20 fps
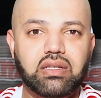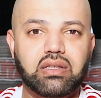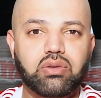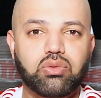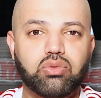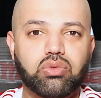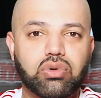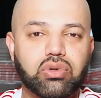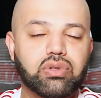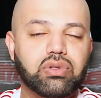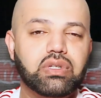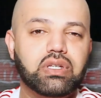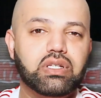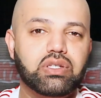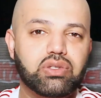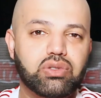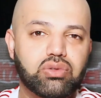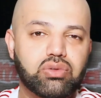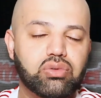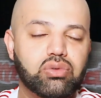that the world
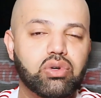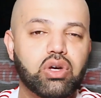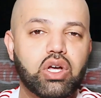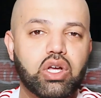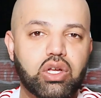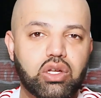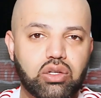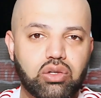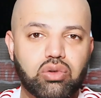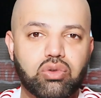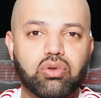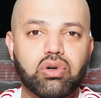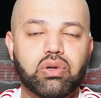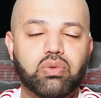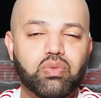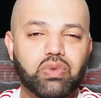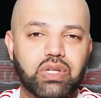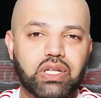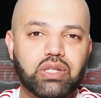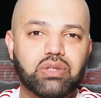needs to know
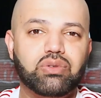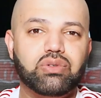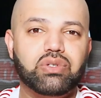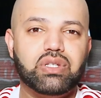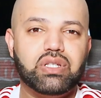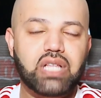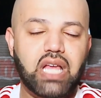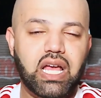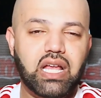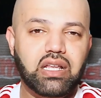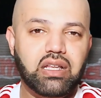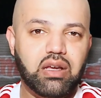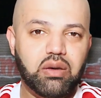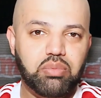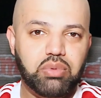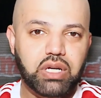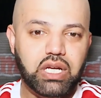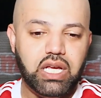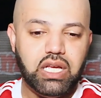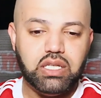and we need to stand
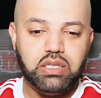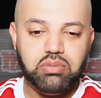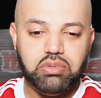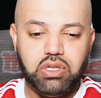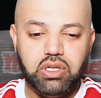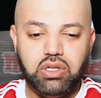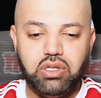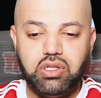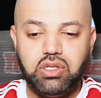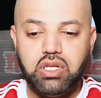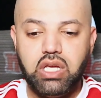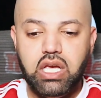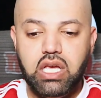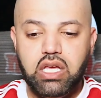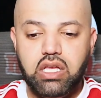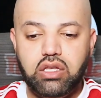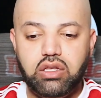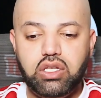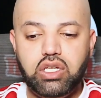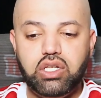up against, because
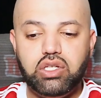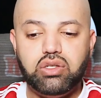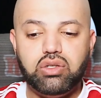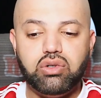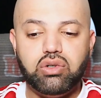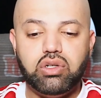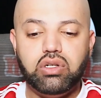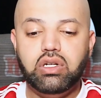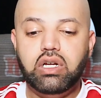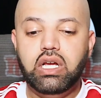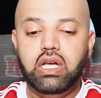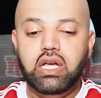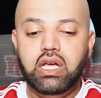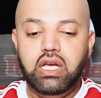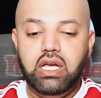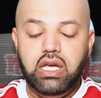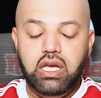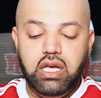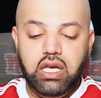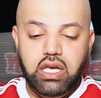these are
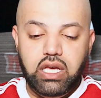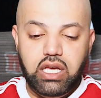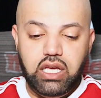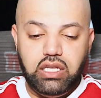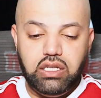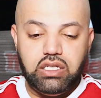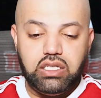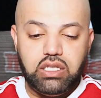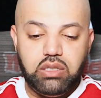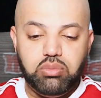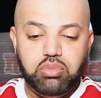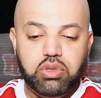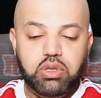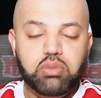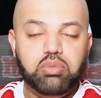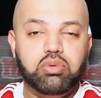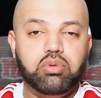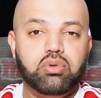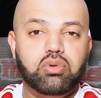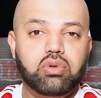innocent
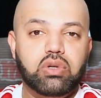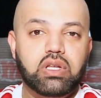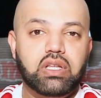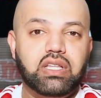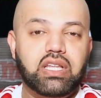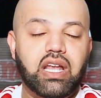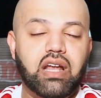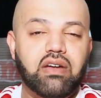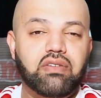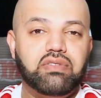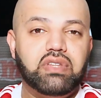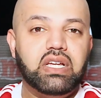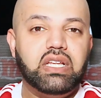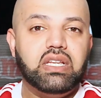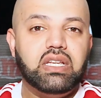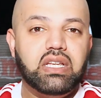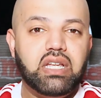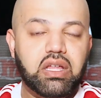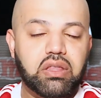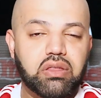people that have
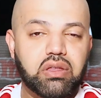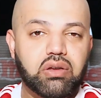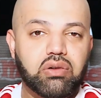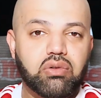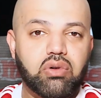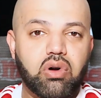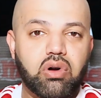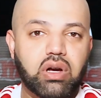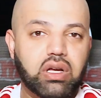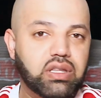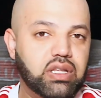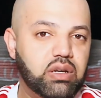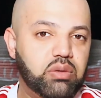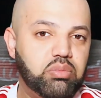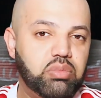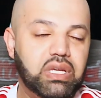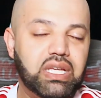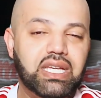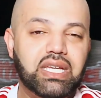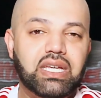done nothing wrong and they're
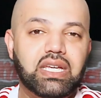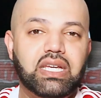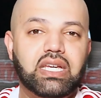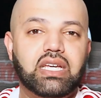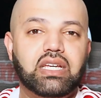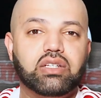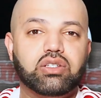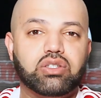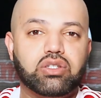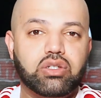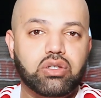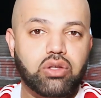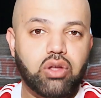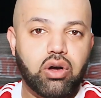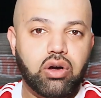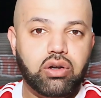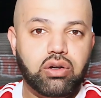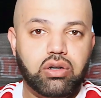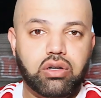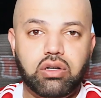being
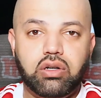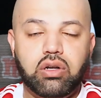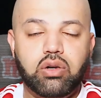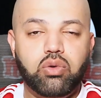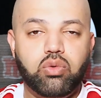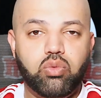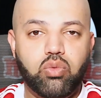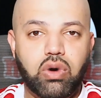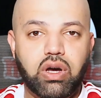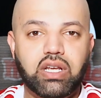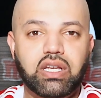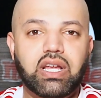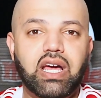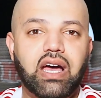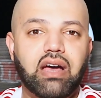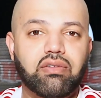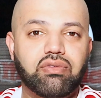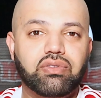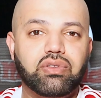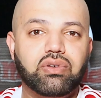slaughtered one
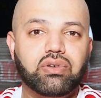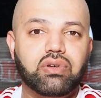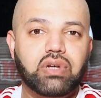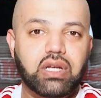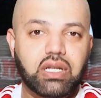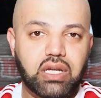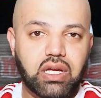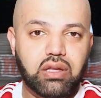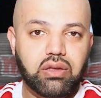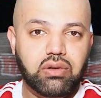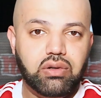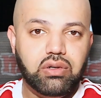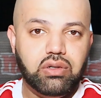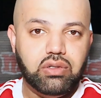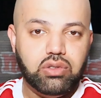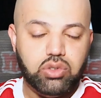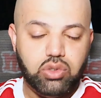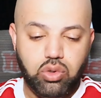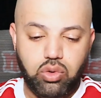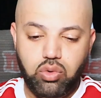after another.
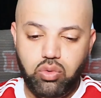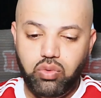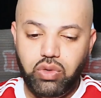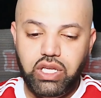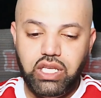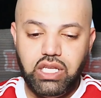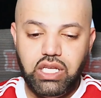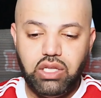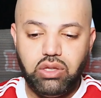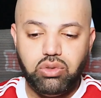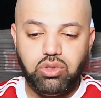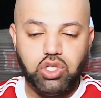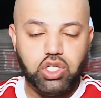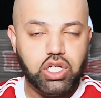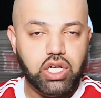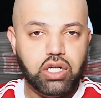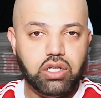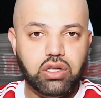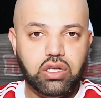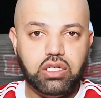So we need to
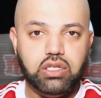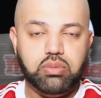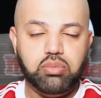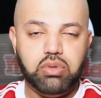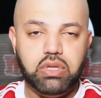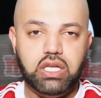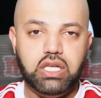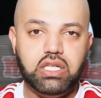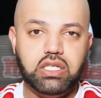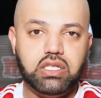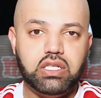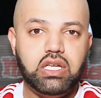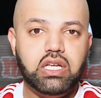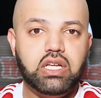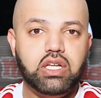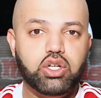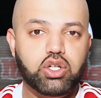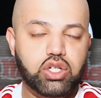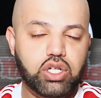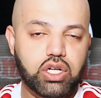share this. Please
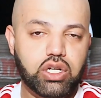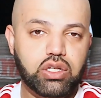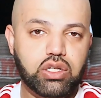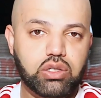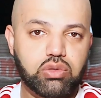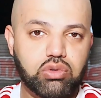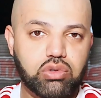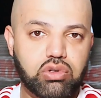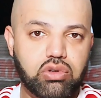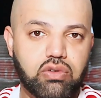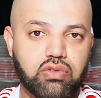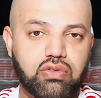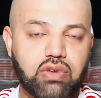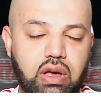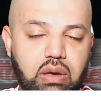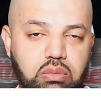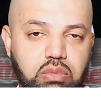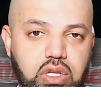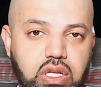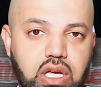share this with your
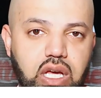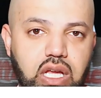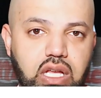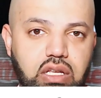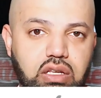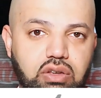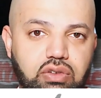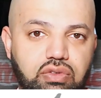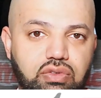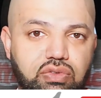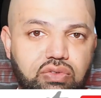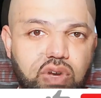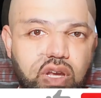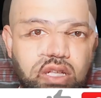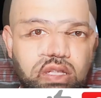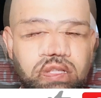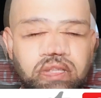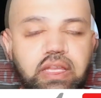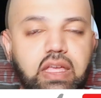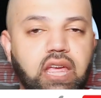family and your
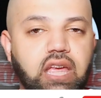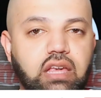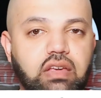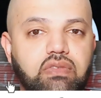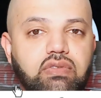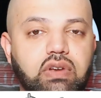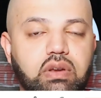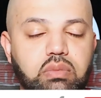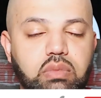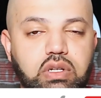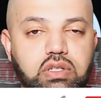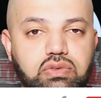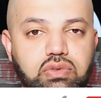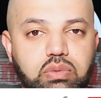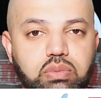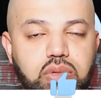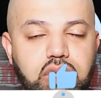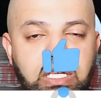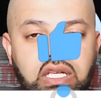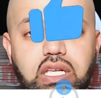friends. Thank you very much for
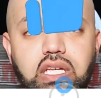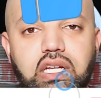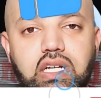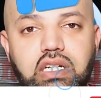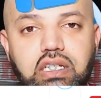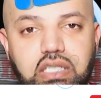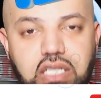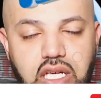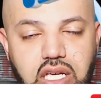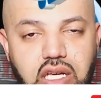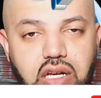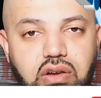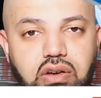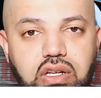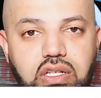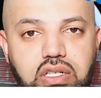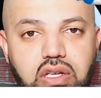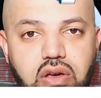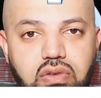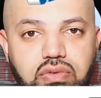being here. Take care of
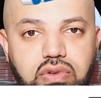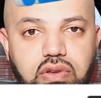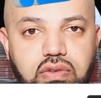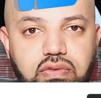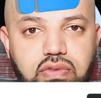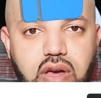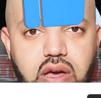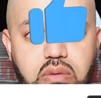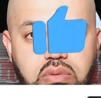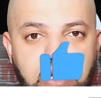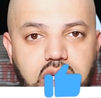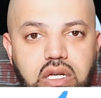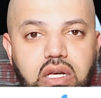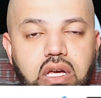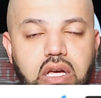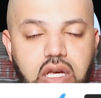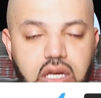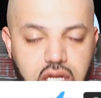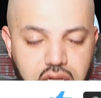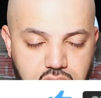yourself and your family.
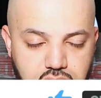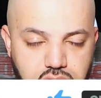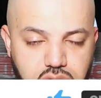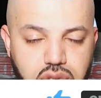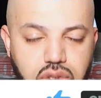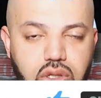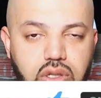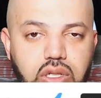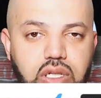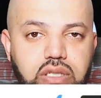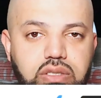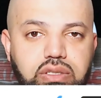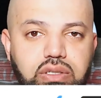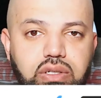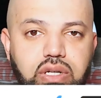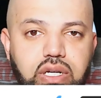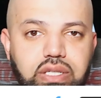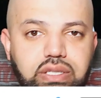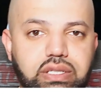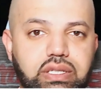And inshallah, I'll
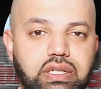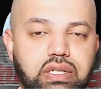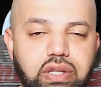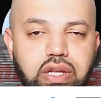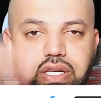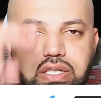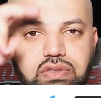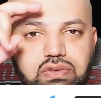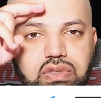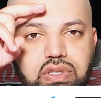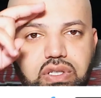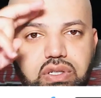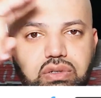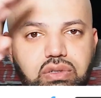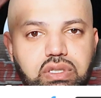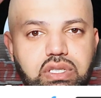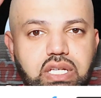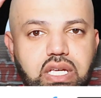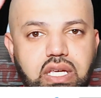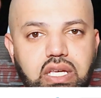see you guys in the next video.
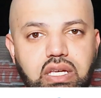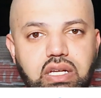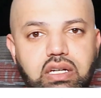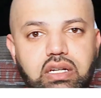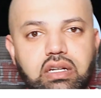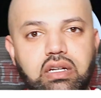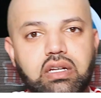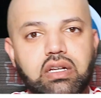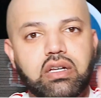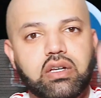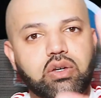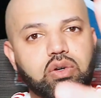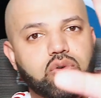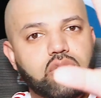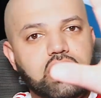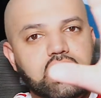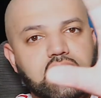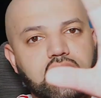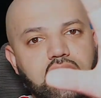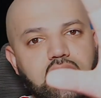Take care.
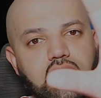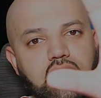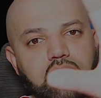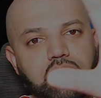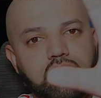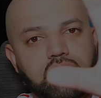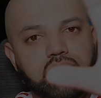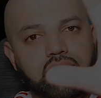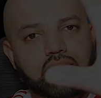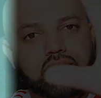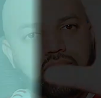Wassalam.